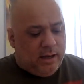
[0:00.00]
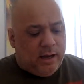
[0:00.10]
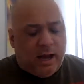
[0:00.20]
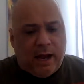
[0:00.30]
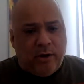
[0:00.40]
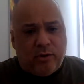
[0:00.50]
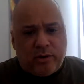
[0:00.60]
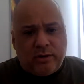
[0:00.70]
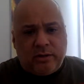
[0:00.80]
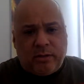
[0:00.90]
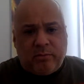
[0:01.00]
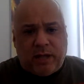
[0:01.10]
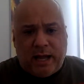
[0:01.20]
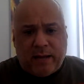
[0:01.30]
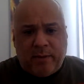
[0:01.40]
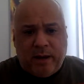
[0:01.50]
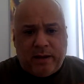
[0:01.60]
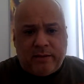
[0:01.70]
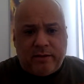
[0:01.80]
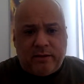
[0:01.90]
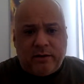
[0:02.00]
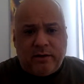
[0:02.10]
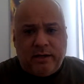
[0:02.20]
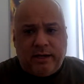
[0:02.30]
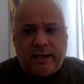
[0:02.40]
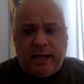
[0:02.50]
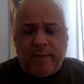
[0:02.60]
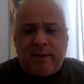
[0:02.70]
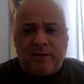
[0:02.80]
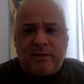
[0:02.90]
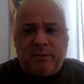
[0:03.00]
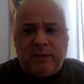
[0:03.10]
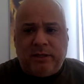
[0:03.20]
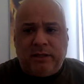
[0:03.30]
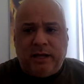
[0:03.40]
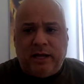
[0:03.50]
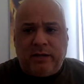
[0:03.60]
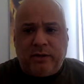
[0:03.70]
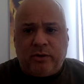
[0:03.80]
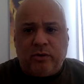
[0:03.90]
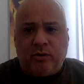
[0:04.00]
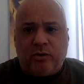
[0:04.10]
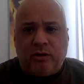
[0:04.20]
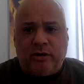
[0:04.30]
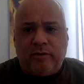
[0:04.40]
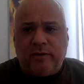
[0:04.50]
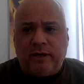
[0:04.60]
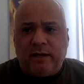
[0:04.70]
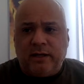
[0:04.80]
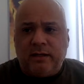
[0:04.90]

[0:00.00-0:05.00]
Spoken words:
I ordered the Black Panther. It came out to be a total of like